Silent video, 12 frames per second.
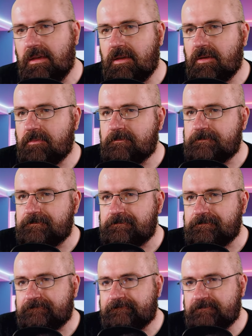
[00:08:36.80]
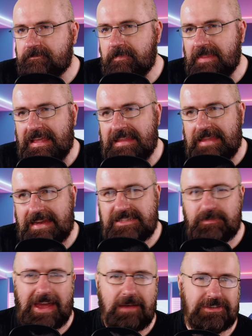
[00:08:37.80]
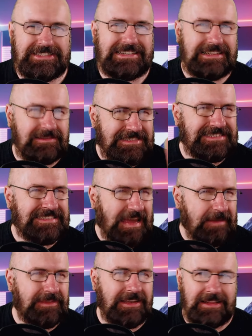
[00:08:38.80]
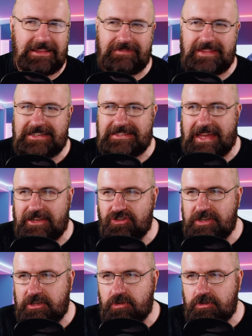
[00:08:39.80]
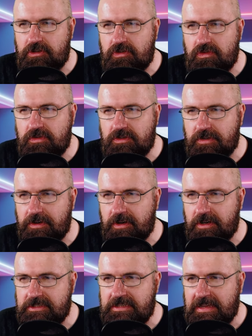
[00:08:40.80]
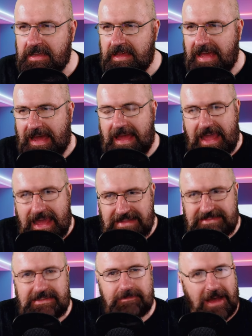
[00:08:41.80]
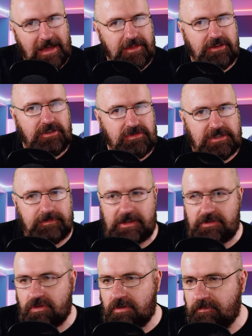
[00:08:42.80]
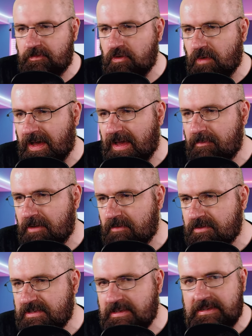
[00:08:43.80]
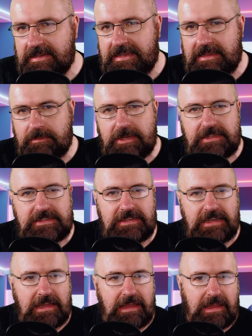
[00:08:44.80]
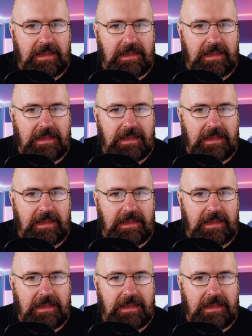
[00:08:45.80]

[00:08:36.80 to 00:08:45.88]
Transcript: um, that is why I was a little bit skeptical if that is actually good news or not. I had some other news about ComfyUI, but I was a little bit.